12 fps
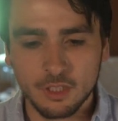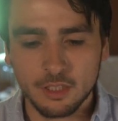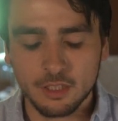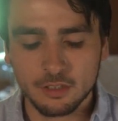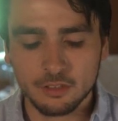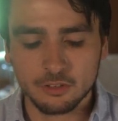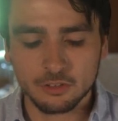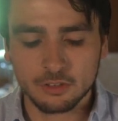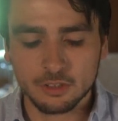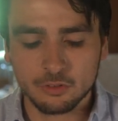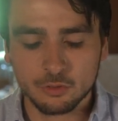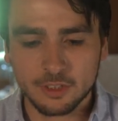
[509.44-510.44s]
It's,
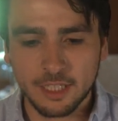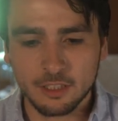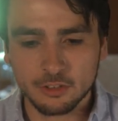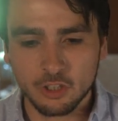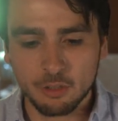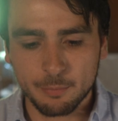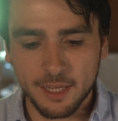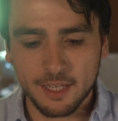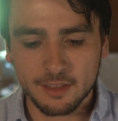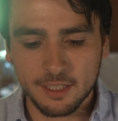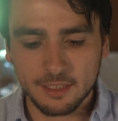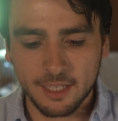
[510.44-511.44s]
this was getting so
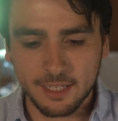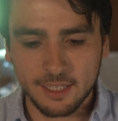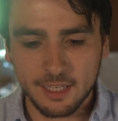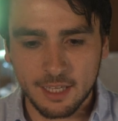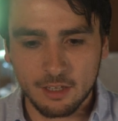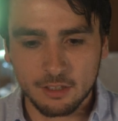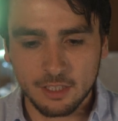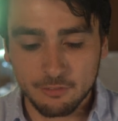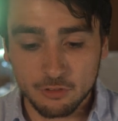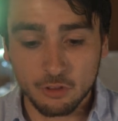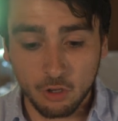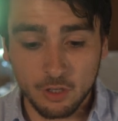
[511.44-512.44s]
bad that like, uh,
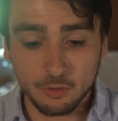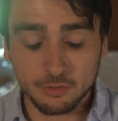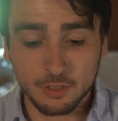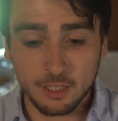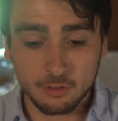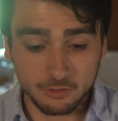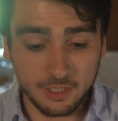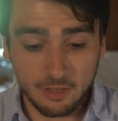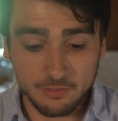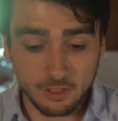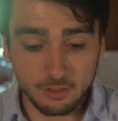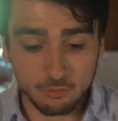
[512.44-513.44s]
even though I was, I was
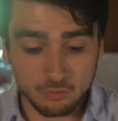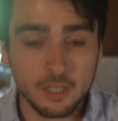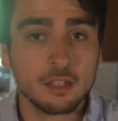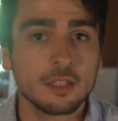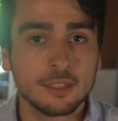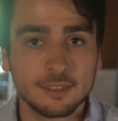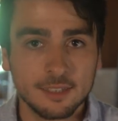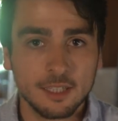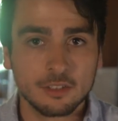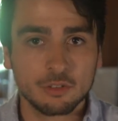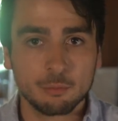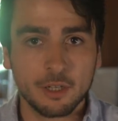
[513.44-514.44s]
having regular
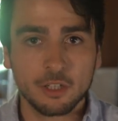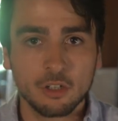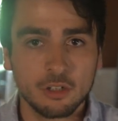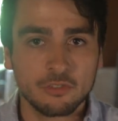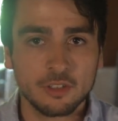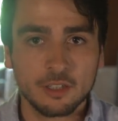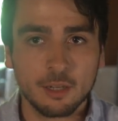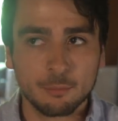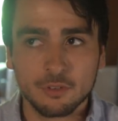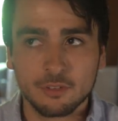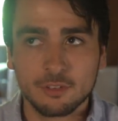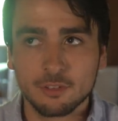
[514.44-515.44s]
sex with my girlfriend, I'm
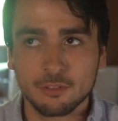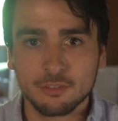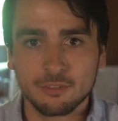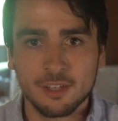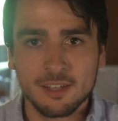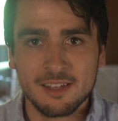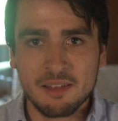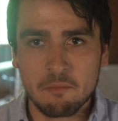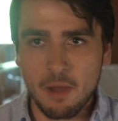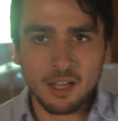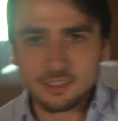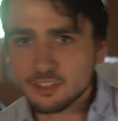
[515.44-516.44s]
still
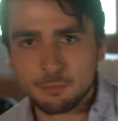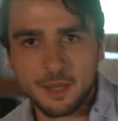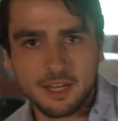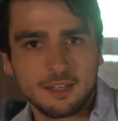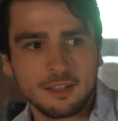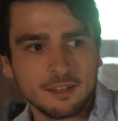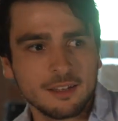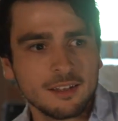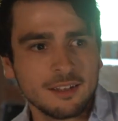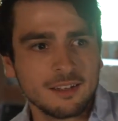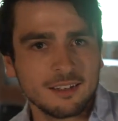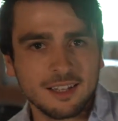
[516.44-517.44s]
masturbating.
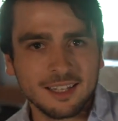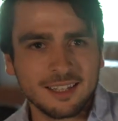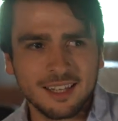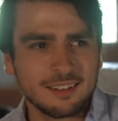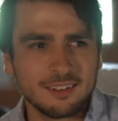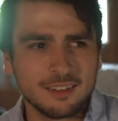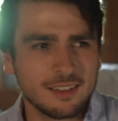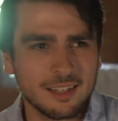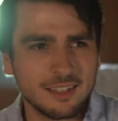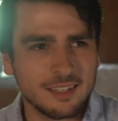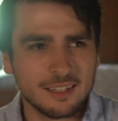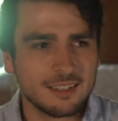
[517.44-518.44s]
Like, it,
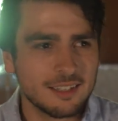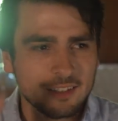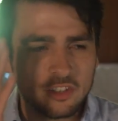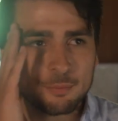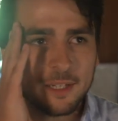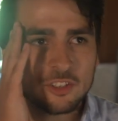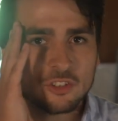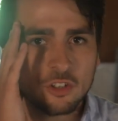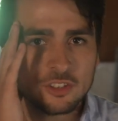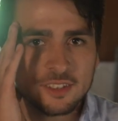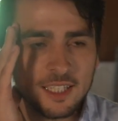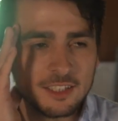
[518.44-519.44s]
it, it just makes no
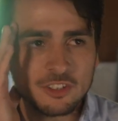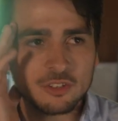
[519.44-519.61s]
sense.